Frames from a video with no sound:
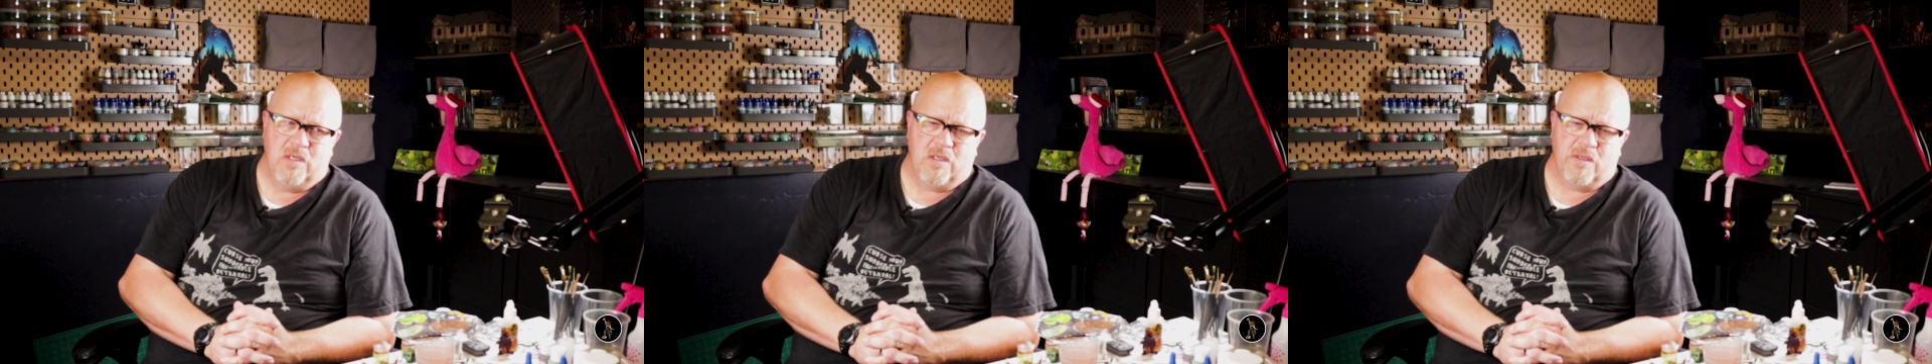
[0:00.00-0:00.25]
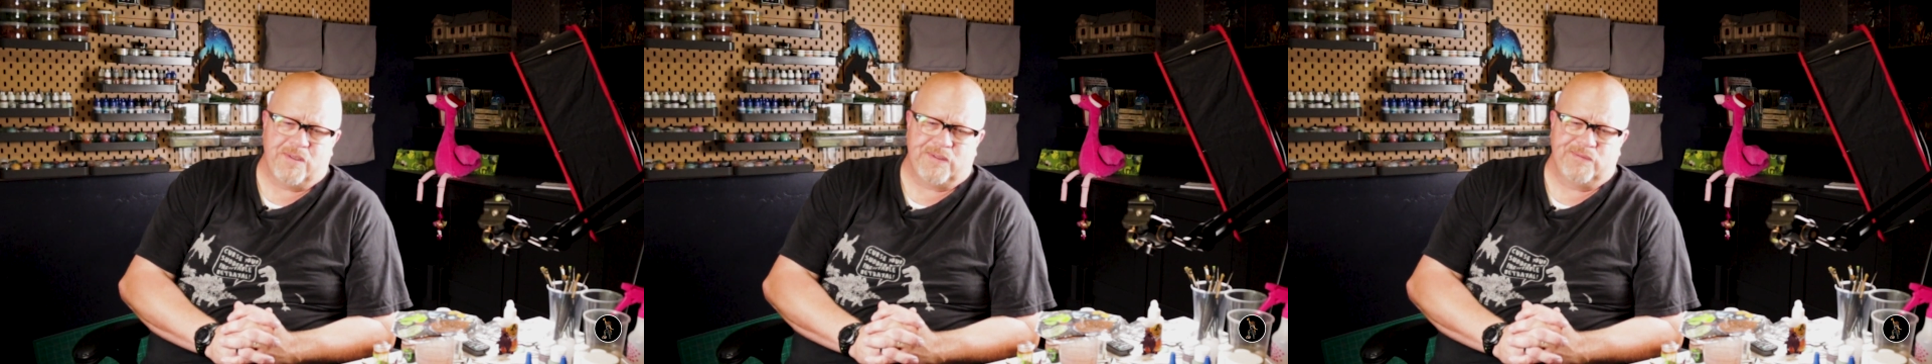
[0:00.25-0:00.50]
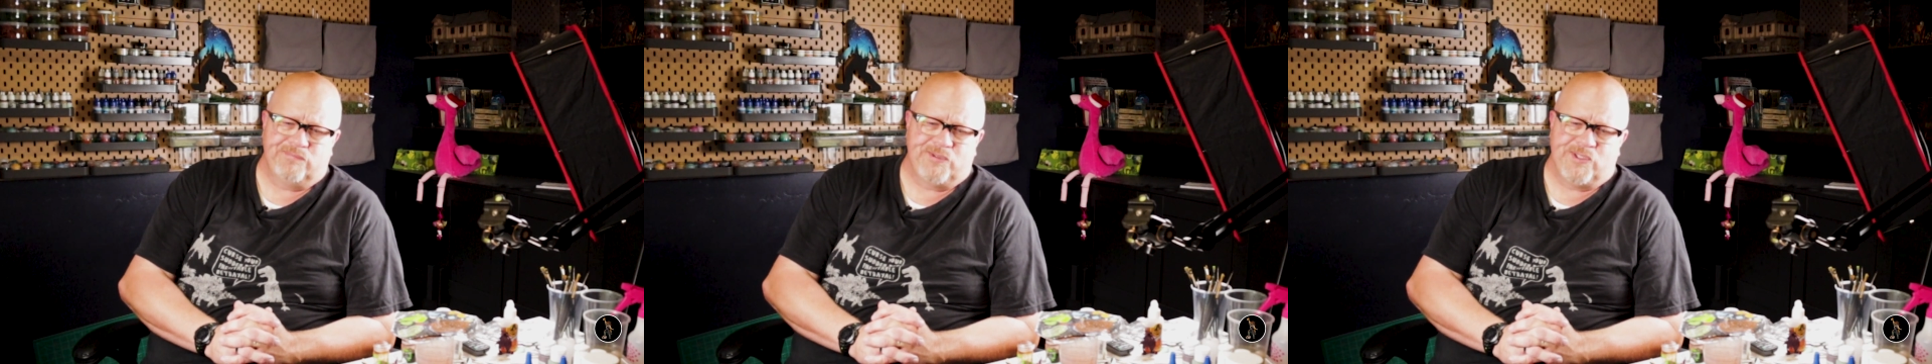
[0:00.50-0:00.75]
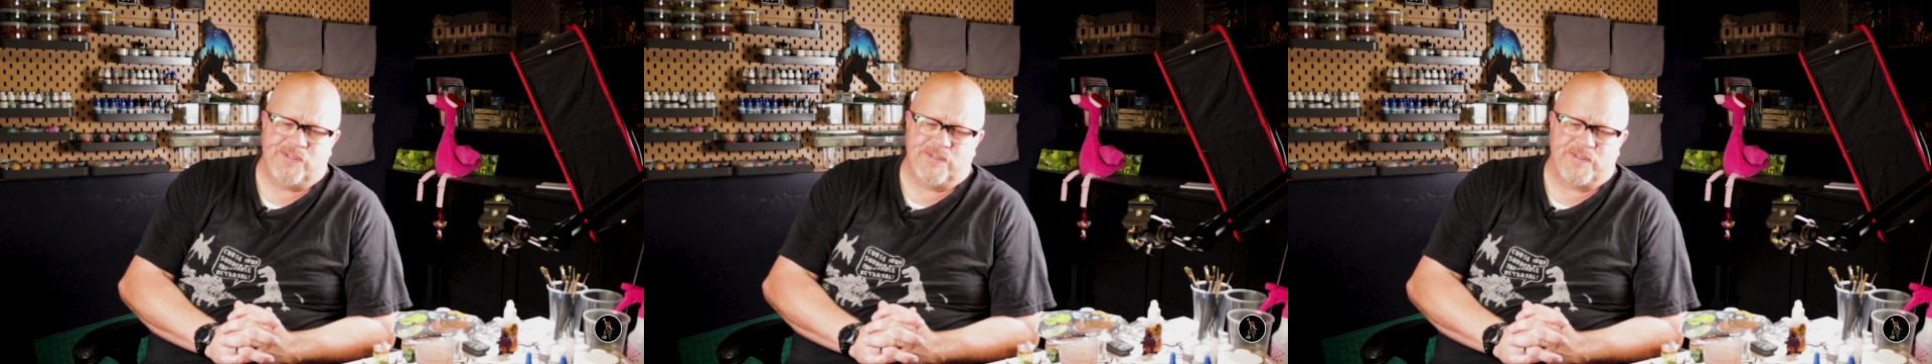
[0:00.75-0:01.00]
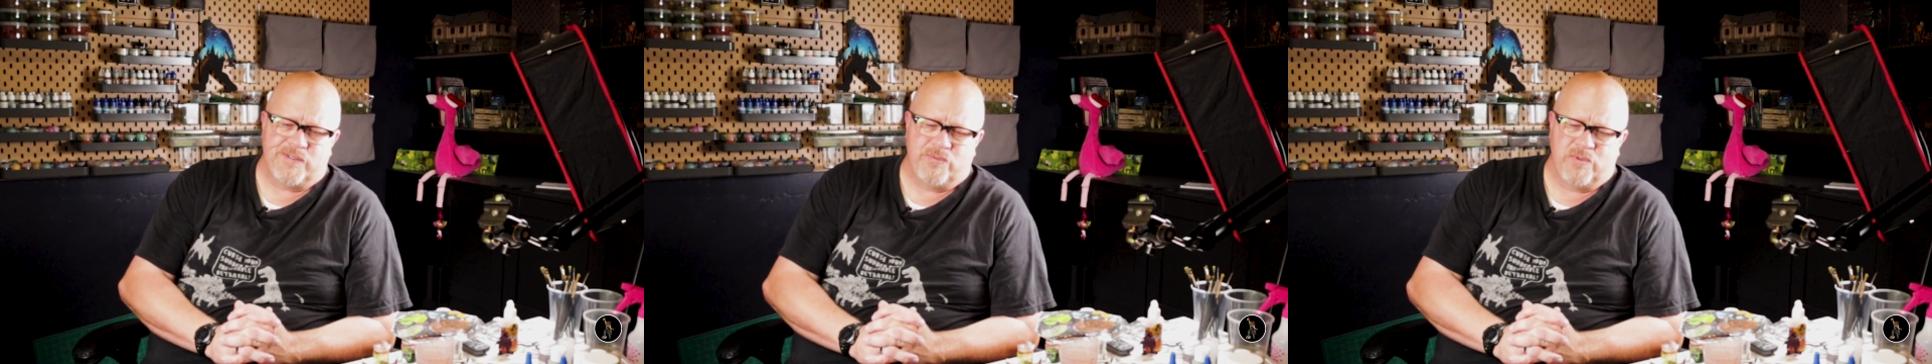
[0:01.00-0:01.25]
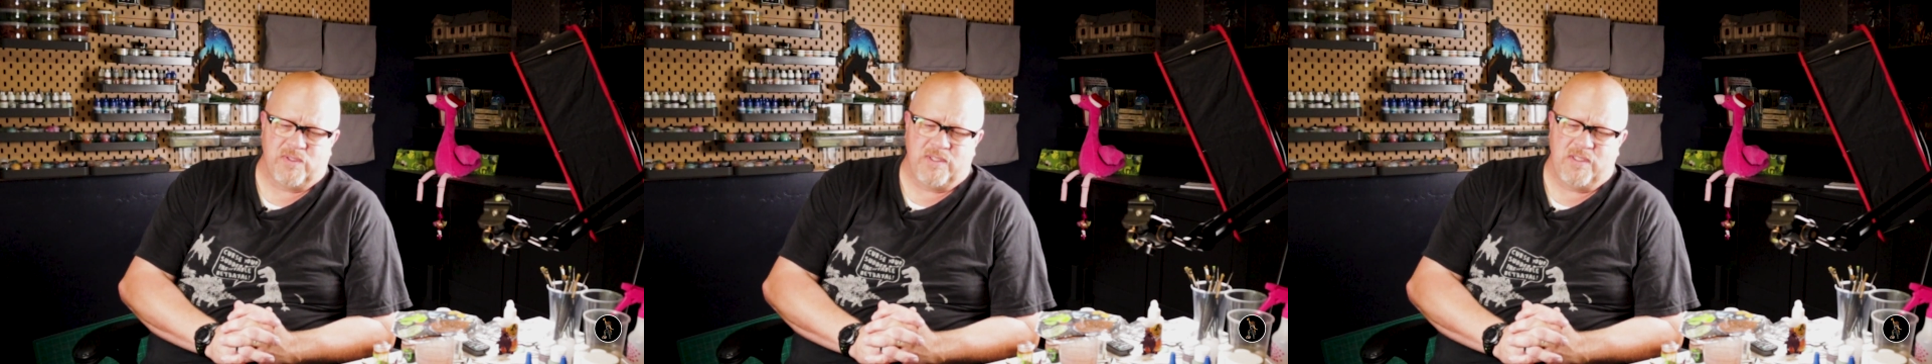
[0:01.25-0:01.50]
Uh, couldn't
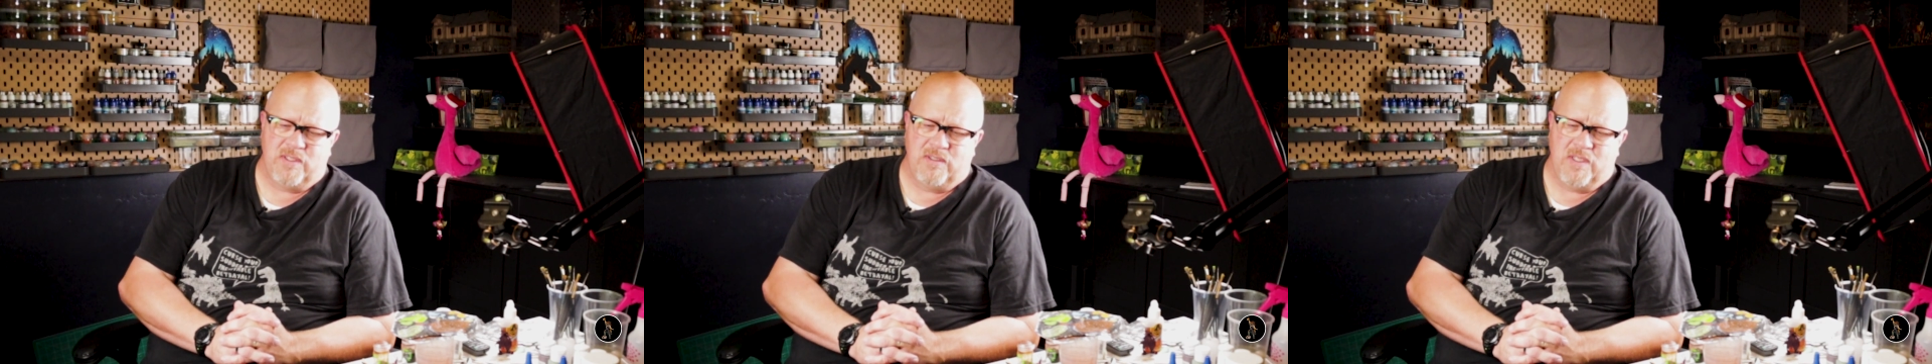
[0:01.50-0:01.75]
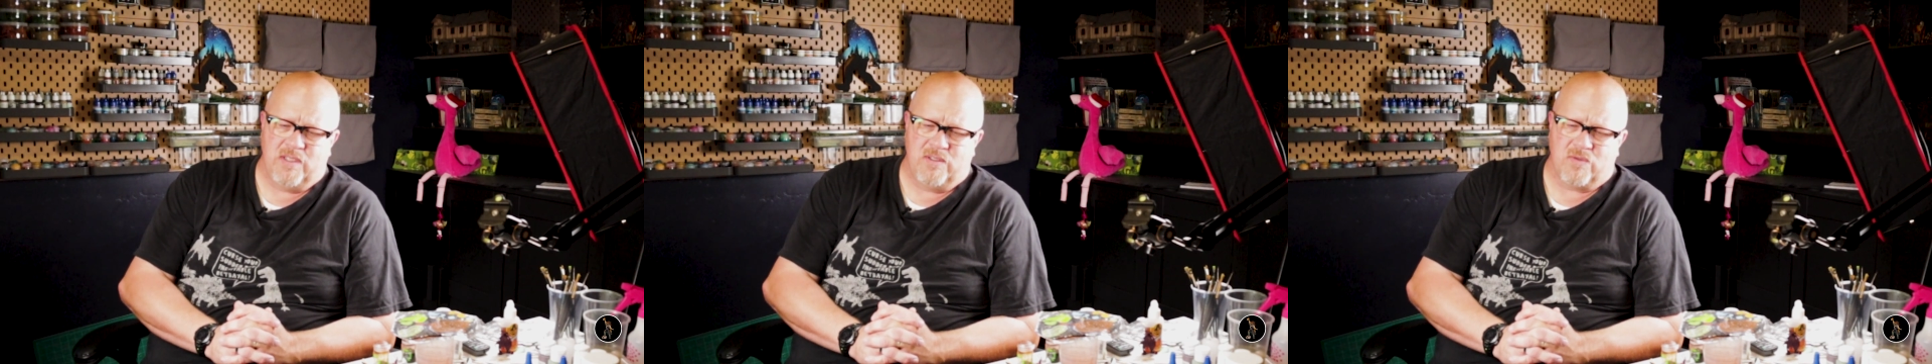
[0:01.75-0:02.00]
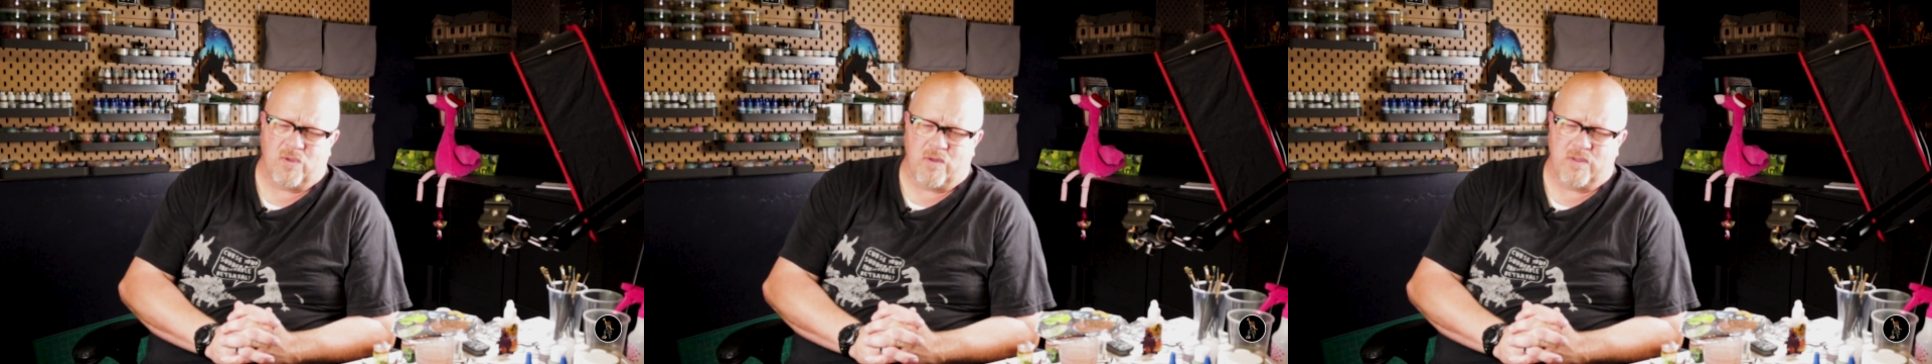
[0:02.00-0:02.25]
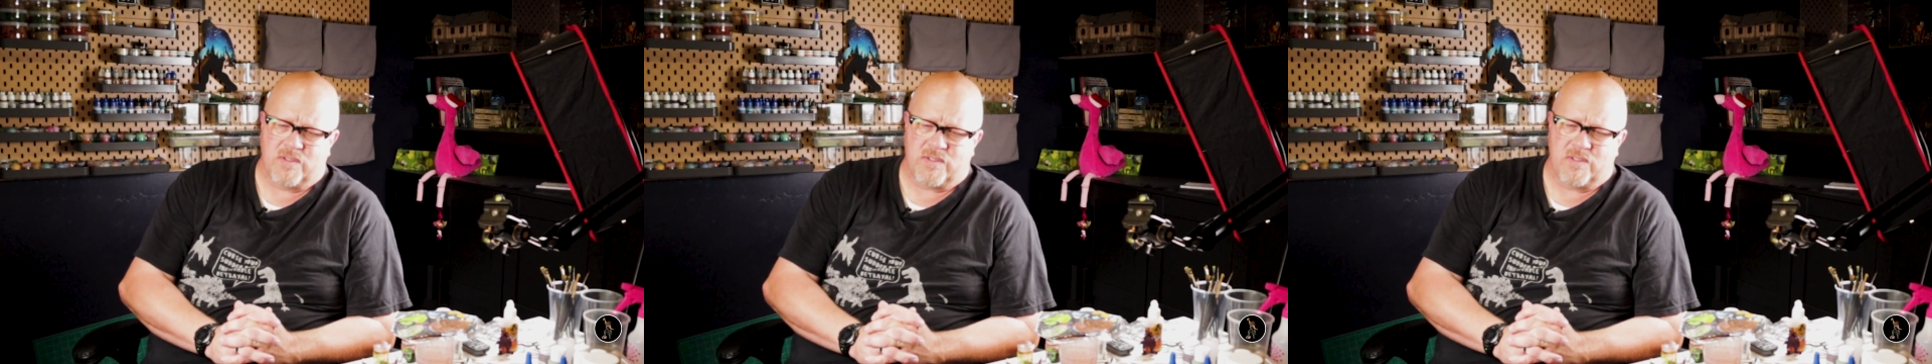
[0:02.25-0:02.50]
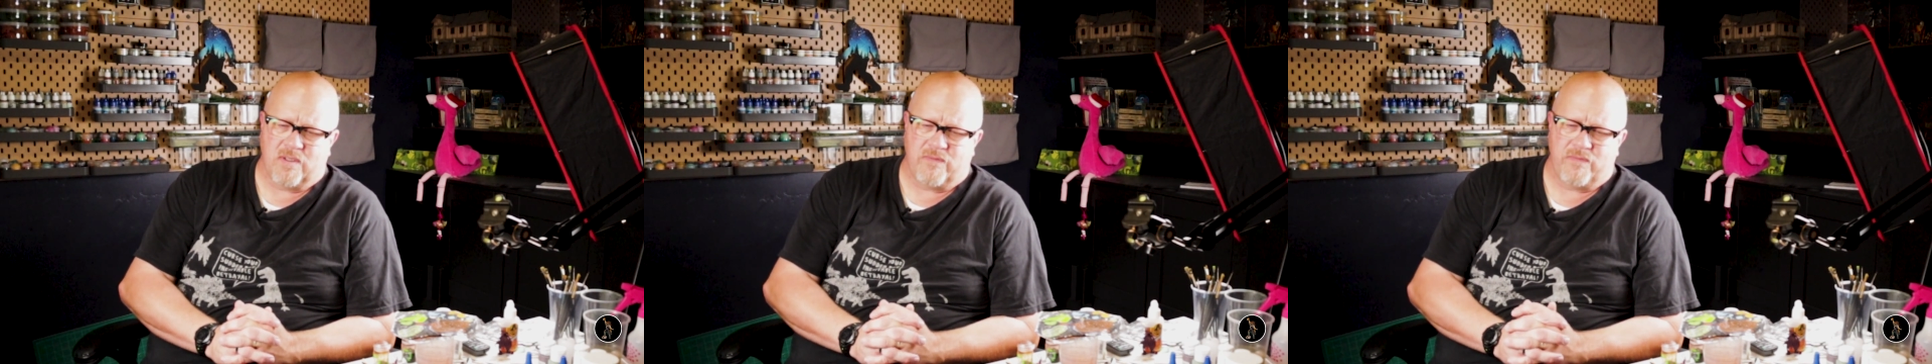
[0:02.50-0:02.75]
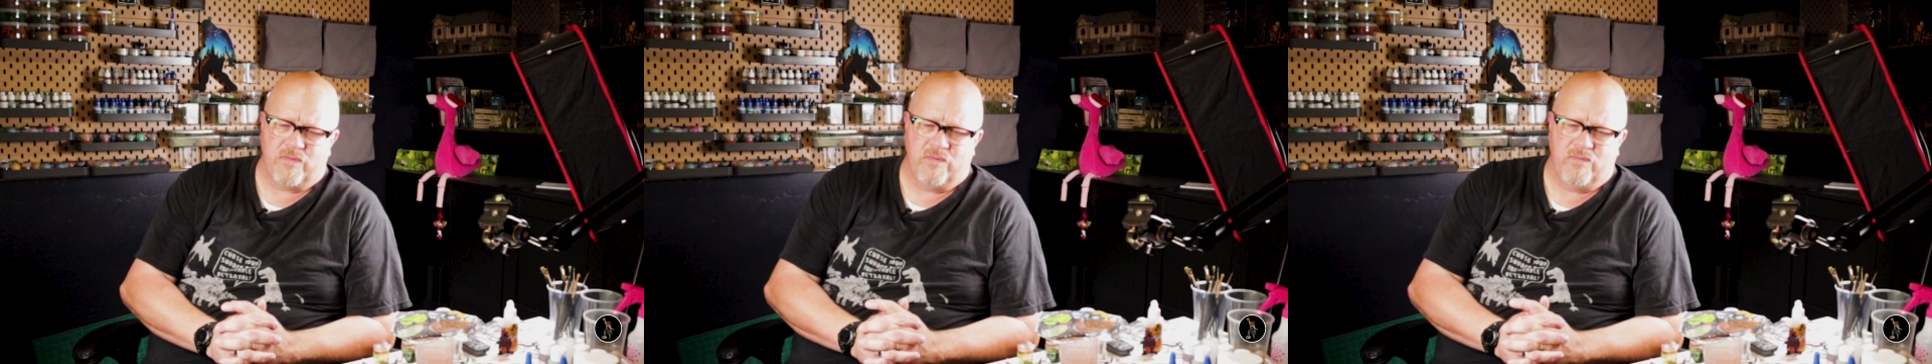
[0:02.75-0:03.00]
really get into all this
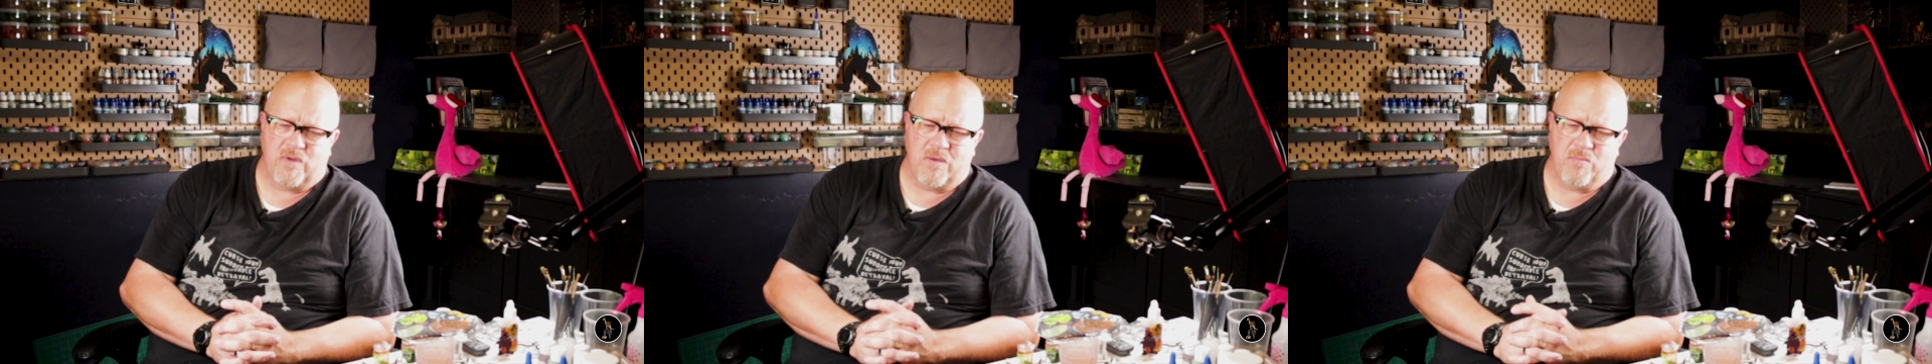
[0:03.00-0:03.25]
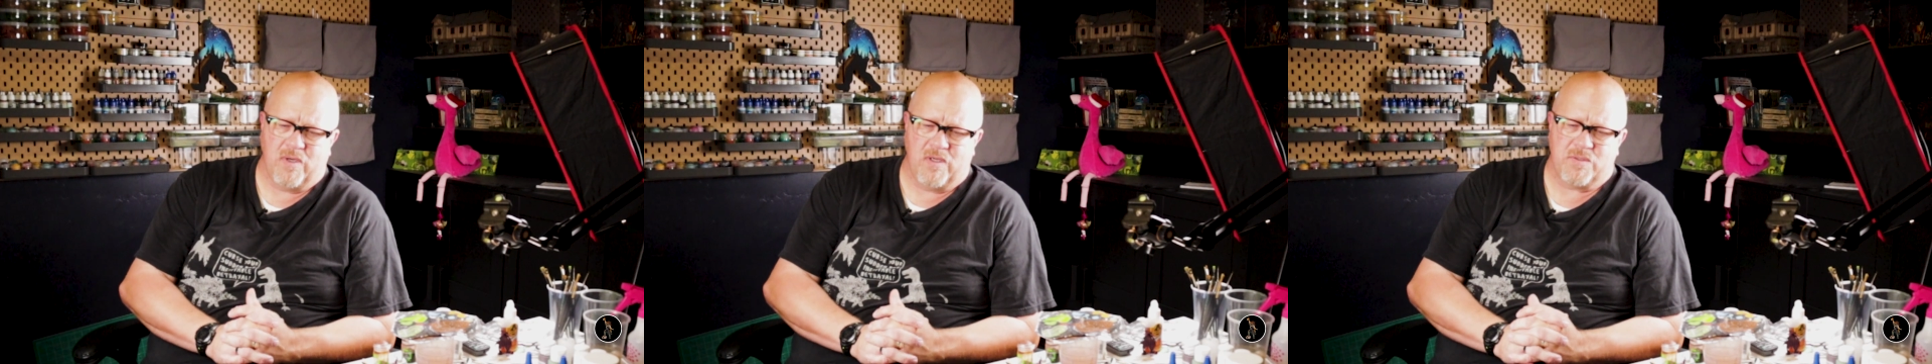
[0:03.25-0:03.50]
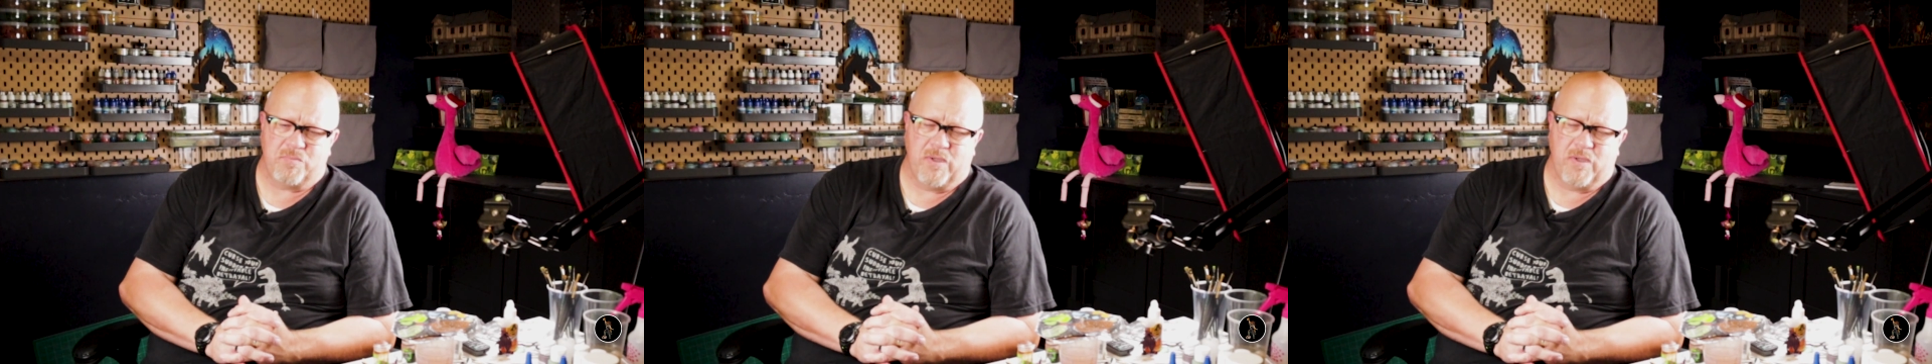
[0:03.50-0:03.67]
stuff very much,